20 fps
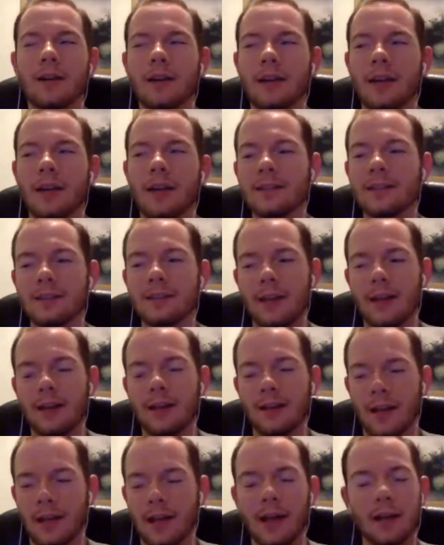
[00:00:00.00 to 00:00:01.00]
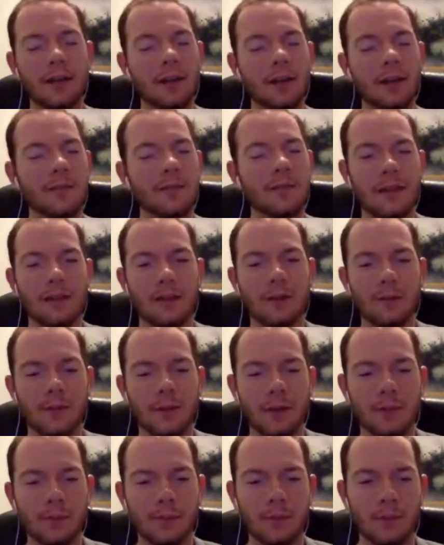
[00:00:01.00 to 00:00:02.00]
It's I love meeting new
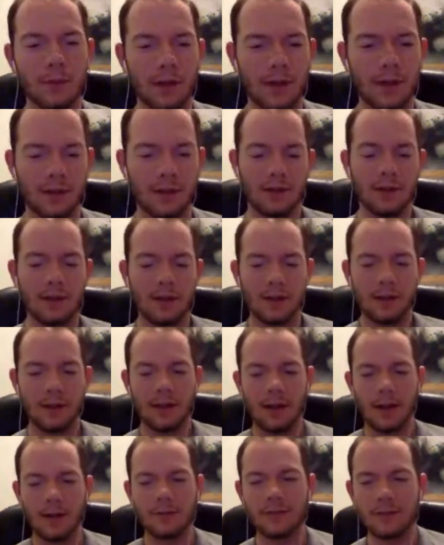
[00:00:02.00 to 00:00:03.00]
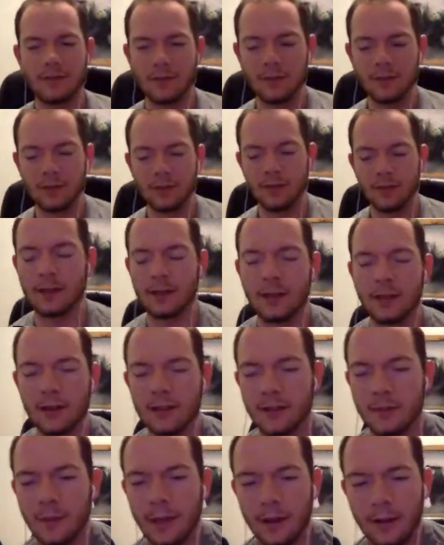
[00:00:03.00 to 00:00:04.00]
people, and I've talked
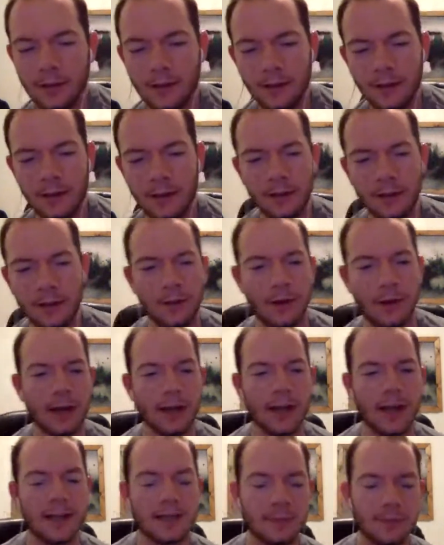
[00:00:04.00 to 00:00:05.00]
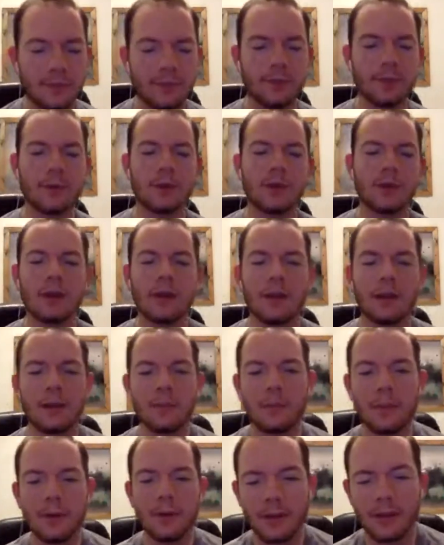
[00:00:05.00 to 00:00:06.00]
about in a podcast before,
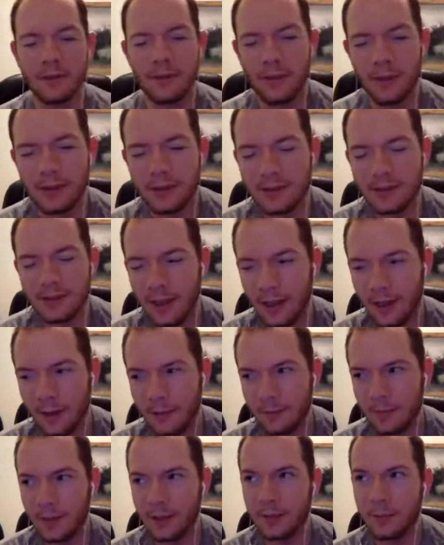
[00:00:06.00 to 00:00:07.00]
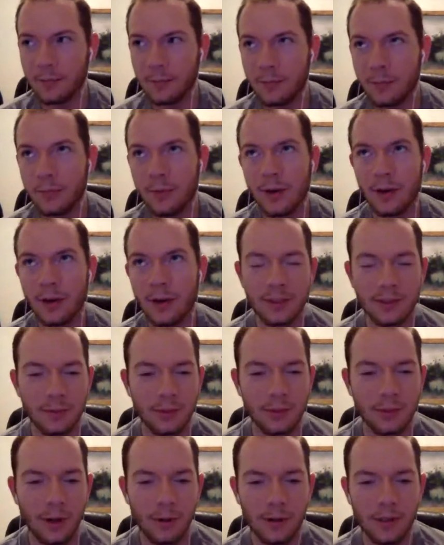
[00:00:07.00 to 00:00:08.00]
but the first time and pretty much
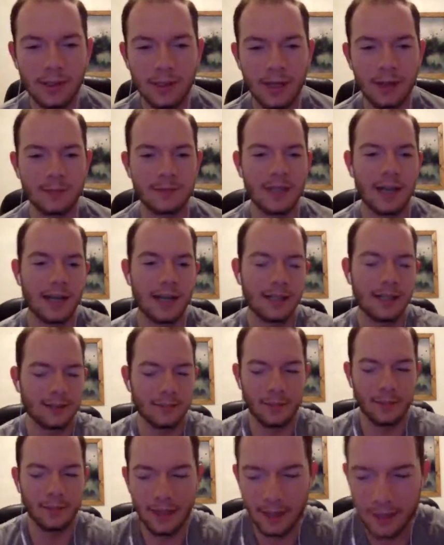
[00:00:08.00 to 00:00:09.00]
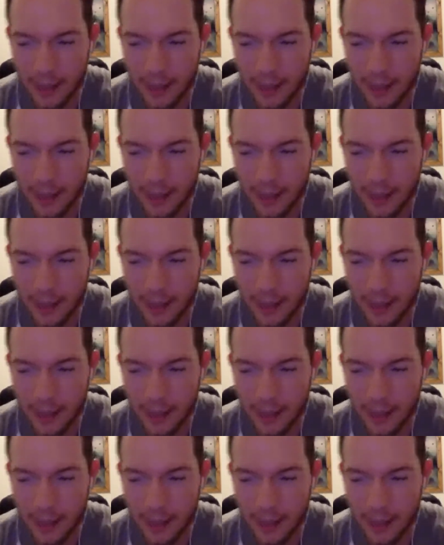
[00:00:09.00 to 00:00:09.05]
one of the only times I had somebody